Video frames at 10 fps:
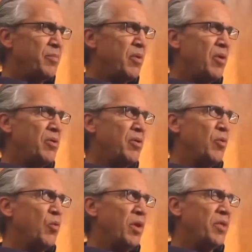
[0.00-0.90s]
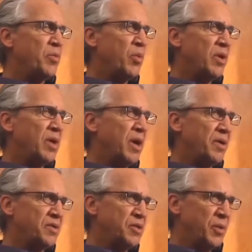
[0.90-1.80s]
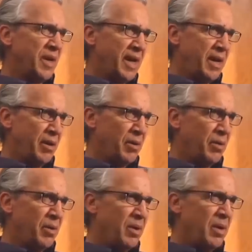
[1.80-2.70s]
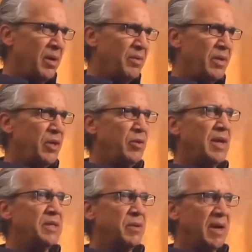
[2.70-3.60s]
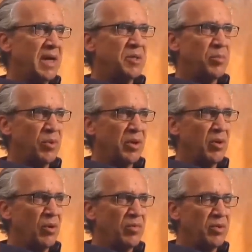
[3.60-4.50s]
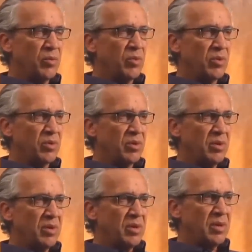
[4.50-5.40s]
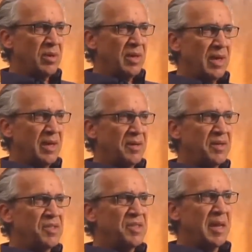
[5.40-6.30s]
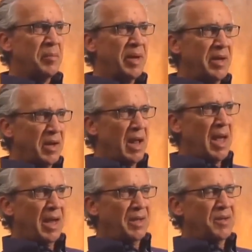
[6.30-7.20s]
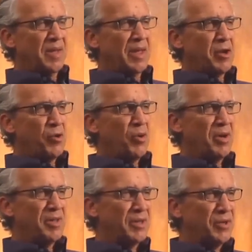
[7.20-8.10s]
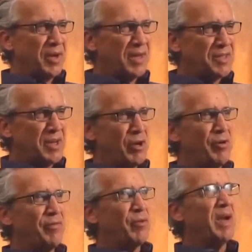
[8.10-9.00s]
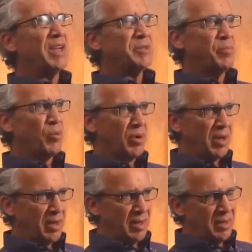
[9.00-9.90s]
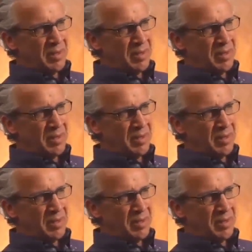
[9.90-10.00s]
partner with what God is doing here that you guys are exporting all over the world, and to step in line to that anointing that you guys carry for exporting,